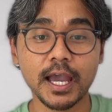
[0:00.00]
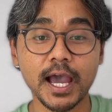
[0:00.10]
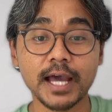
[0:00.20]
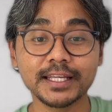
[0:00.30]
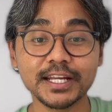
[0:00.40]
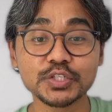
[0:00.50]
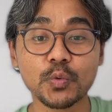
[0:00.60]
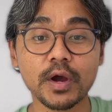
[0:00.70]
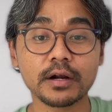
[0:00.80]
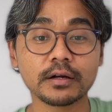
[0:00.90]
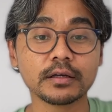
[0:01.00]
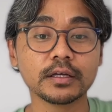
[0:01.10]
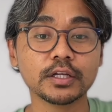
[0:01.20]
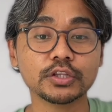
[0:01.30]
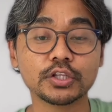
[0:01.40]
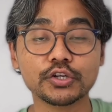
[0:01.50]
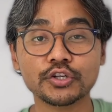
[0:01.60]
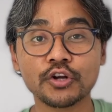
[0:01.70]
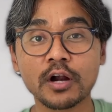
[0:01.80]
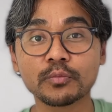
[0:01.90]
And here is where the
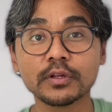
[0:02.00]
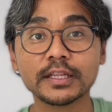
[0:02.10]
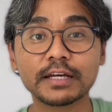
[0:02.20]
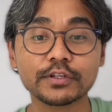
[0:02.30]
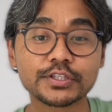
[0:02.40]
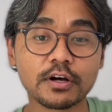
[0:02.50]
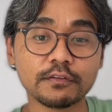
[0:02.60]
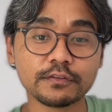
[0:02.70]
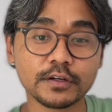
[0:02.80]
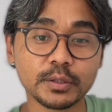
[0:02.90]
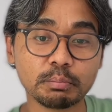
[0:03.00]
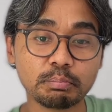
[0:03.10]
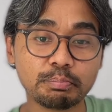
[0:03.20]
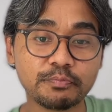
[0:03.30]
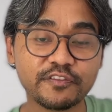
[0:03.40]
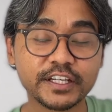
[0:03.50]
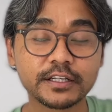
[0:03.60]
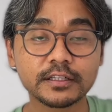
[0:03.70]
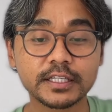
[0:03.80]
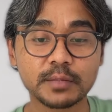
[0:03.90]
normal levels of
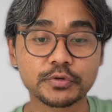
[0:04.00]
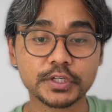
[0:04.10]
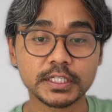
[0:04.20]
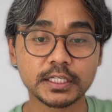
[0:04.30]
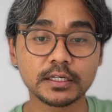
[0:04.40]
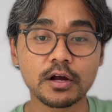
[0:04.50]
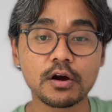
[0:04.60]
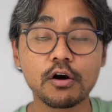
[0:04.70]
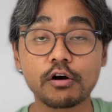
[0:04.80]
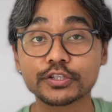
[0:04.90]
fecal calprotectin or